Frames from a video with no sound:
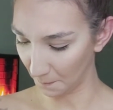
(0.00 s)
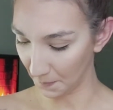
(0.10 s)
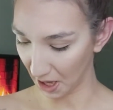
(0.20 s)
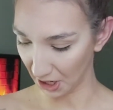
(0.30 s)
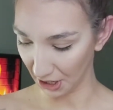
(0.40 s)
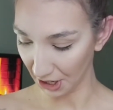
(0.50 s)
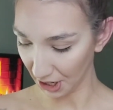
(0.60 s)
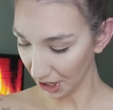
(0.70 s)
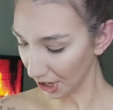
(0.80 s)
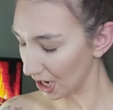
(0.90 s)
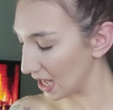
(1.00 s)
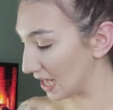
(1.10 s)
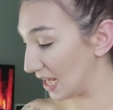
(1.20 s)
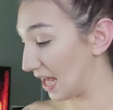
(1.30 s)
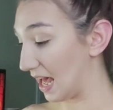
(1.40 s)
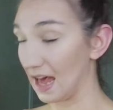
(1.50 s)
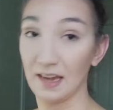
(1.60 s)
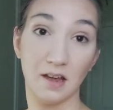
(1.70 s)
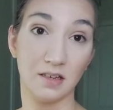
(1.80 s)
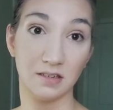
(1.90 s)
Butter, and